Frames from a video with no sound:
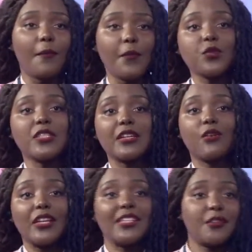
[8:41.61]
music
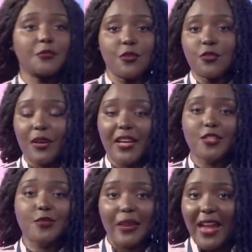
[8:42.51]
content, we also get
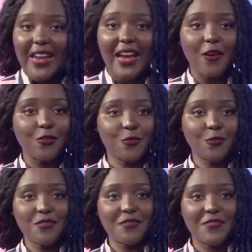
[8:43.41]
to learn how to
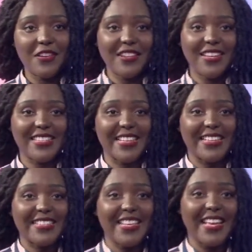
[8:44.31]
cook various
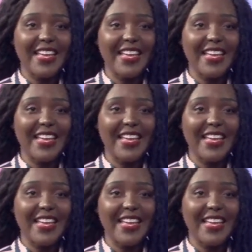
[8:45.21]
things.